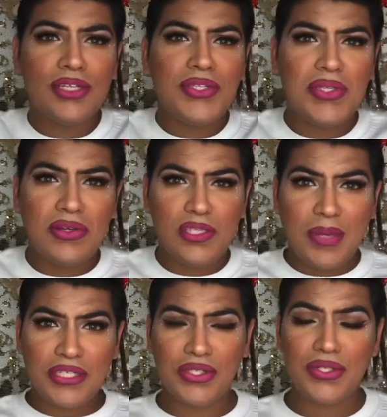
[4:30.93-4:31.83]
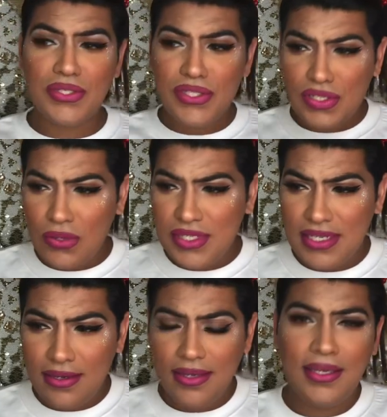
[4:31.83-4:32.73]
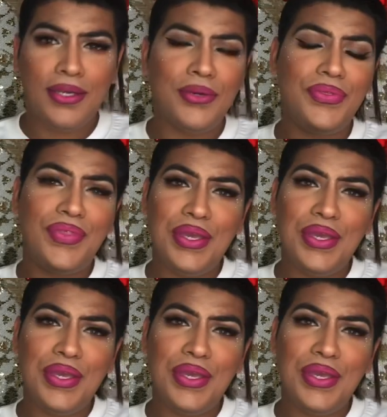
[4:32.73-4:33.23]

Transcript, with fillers: So special, so stinking cute.